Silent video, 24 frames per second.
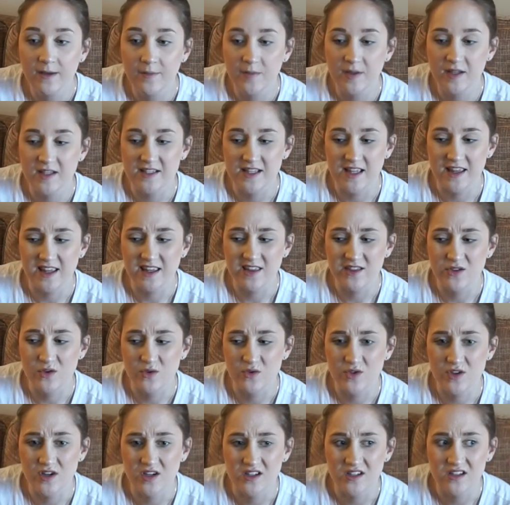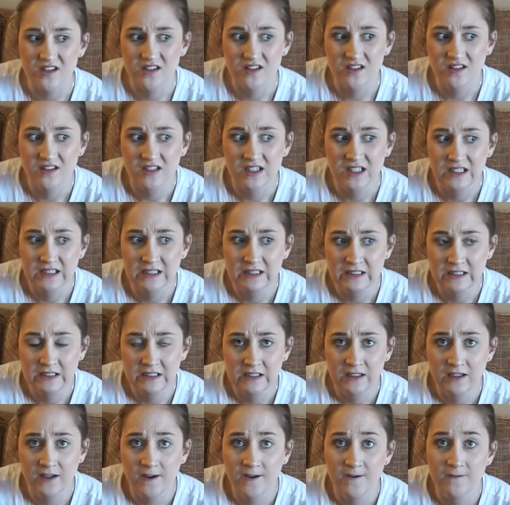because I think those are
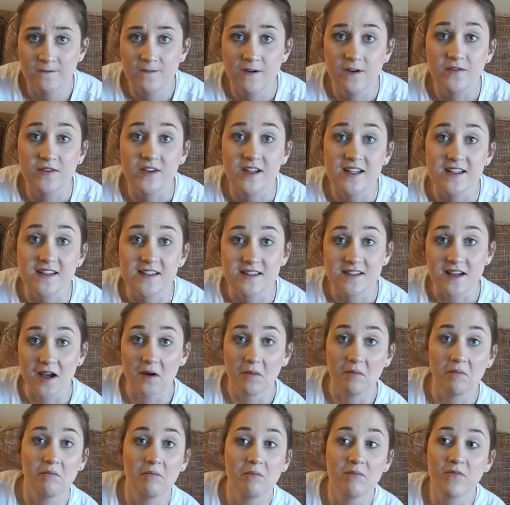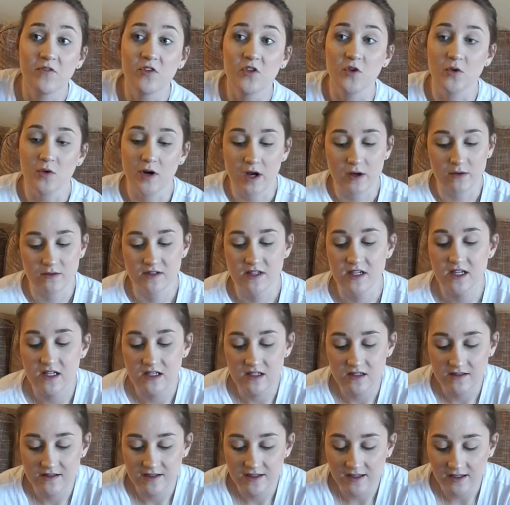50 some fluid
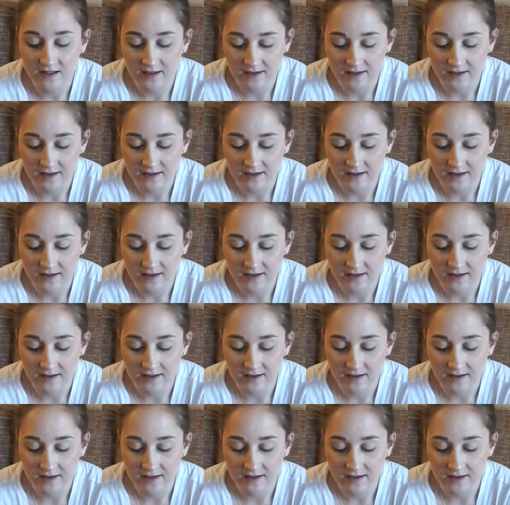ounces,